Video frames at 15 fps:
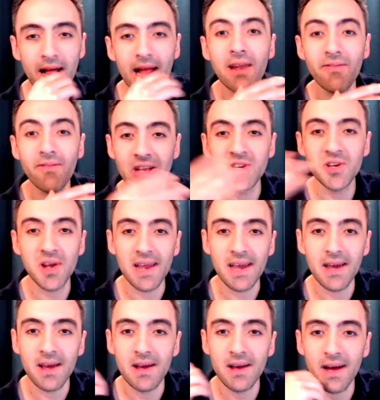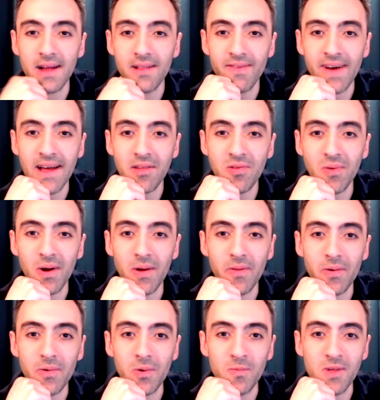eventually advance to other
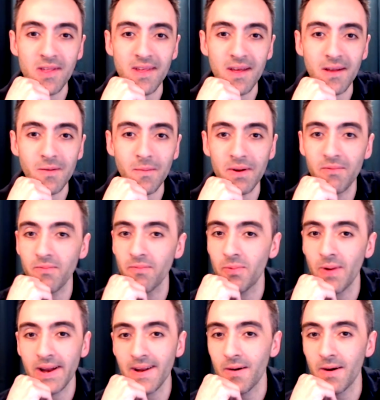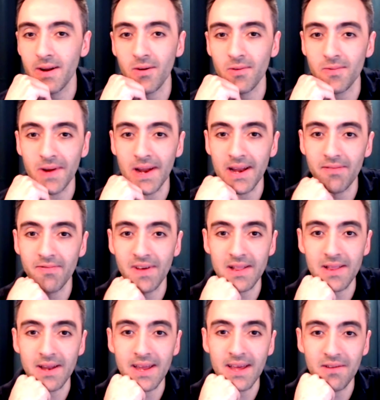groups, etc. But right now, I don't really feel
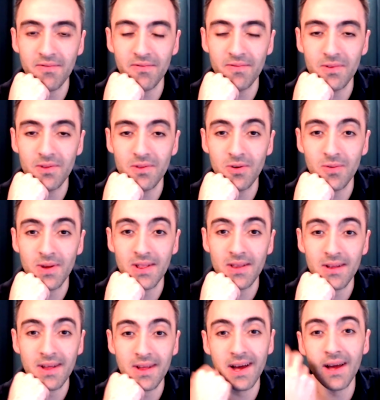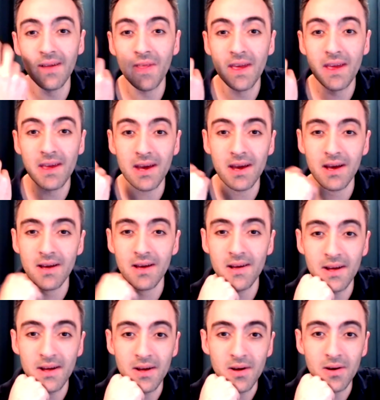the need to it. I think
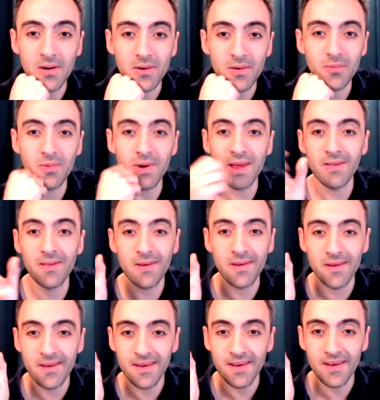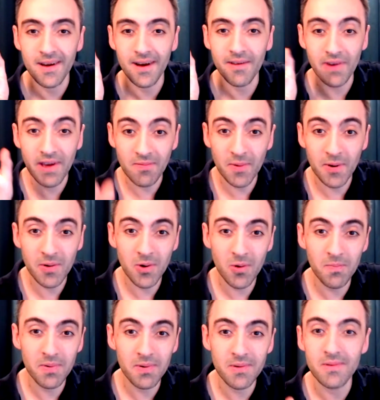with a Facebook
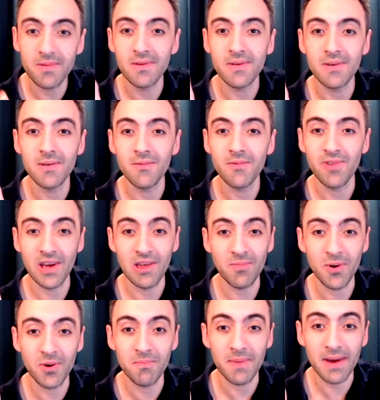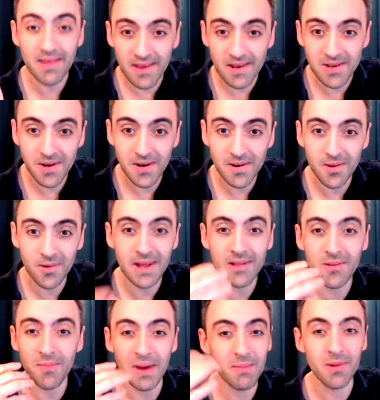group, Facebook Messenger, you need
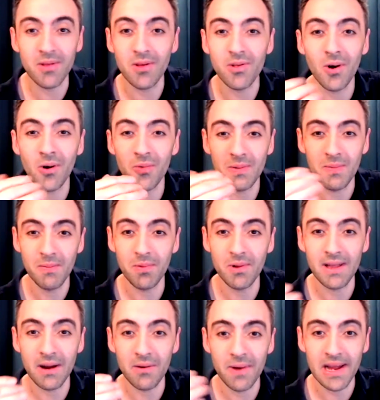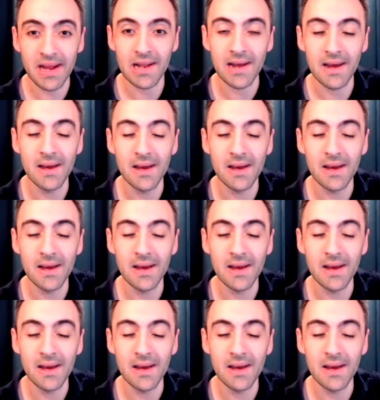to be able to talk with people directly,